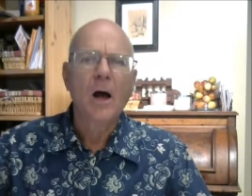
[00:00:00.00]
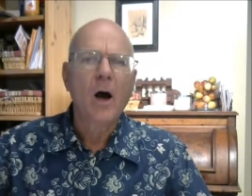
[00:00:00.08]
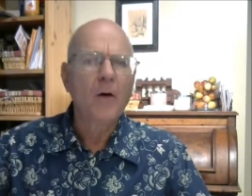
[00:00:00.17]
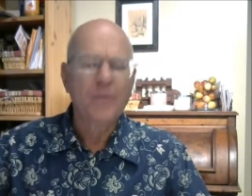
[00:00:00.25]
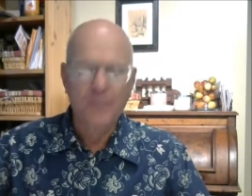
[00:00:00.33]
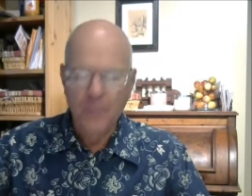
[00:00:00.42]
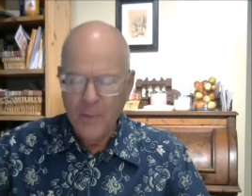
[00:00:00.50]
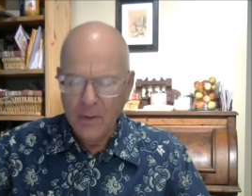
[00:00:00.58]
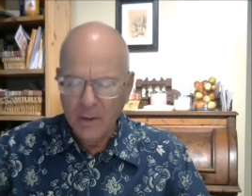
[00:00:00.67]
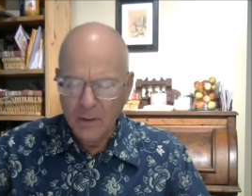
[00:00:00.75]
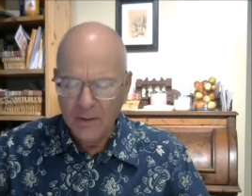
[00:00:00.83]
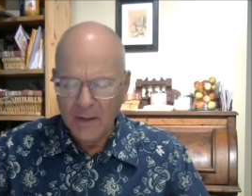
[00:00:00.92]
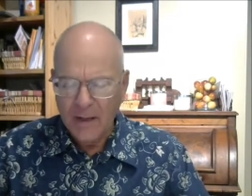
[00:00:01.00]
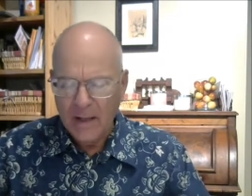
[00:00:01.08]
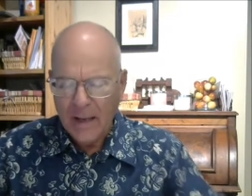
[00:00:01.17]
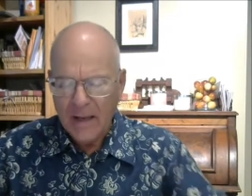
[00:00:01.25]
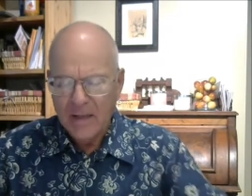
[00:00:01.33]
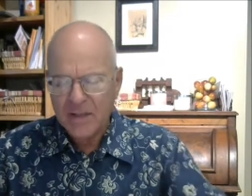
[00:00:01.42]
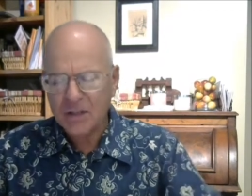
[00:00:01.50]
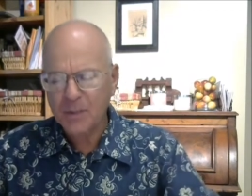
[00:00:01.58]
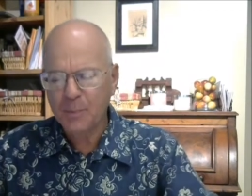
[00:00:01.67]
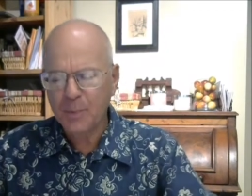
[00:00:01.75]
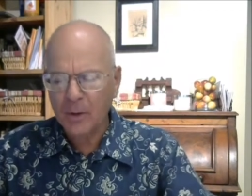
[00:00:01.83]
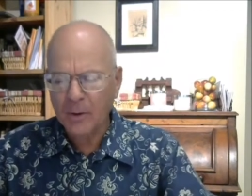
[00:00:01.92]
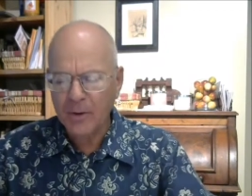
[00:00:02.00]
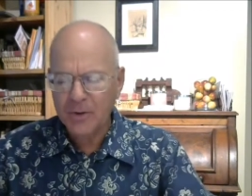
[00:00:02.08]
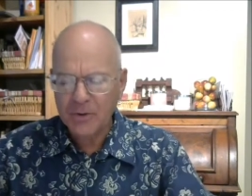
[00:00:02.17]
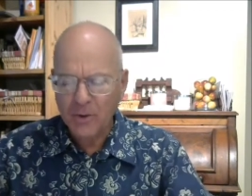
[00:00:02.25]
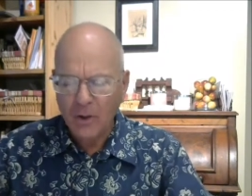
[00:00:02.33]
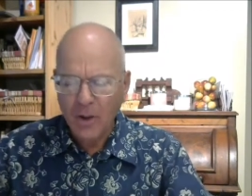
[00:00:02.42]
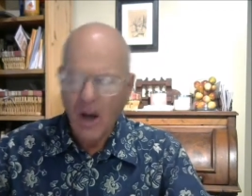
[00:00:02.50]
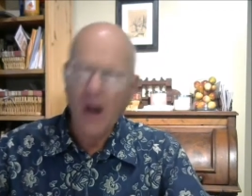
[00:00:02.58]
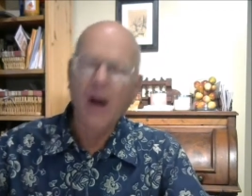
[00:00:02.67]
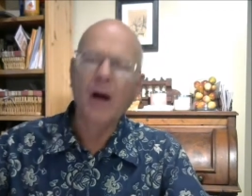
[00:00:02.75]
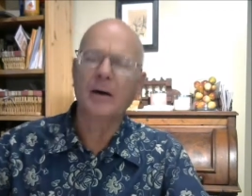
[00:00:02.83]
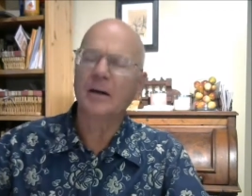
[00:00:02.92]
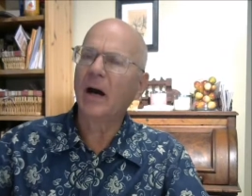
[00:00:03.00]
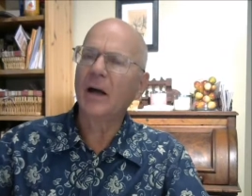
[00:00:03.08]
of building a spiritual heart